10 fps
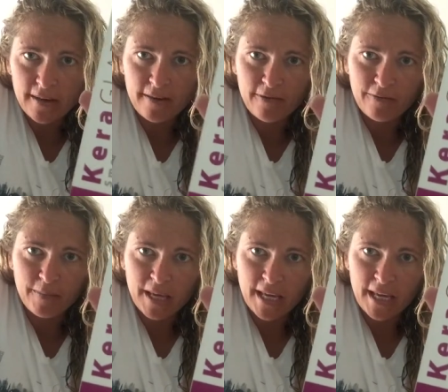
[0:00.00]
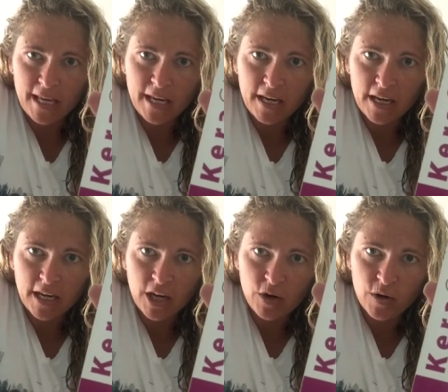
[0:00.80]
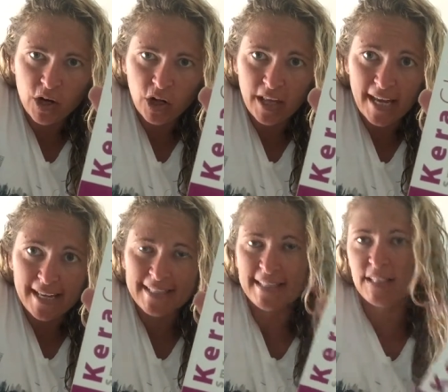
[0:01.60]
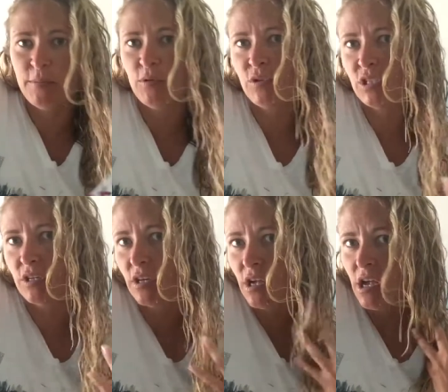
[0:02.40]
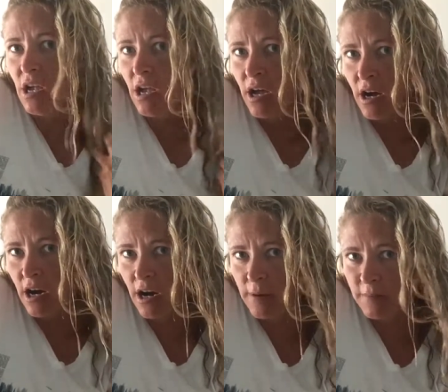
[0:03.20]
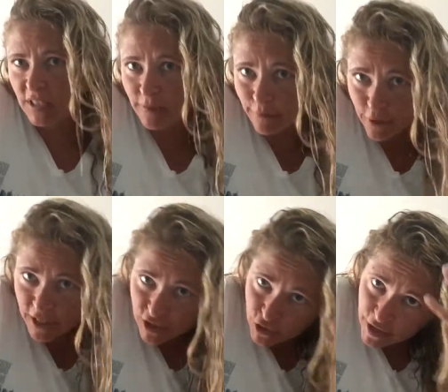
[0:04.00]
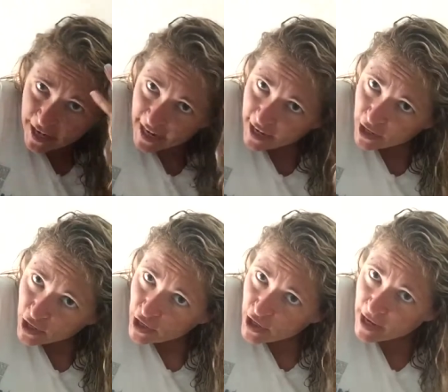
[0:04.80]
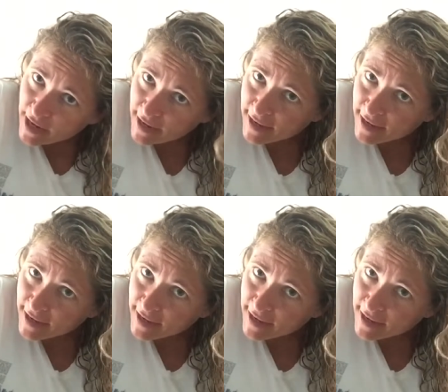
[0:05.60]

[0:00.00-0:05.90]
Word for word: gave me, a Kera Glaze. It's supposed to um, defrizz your hair.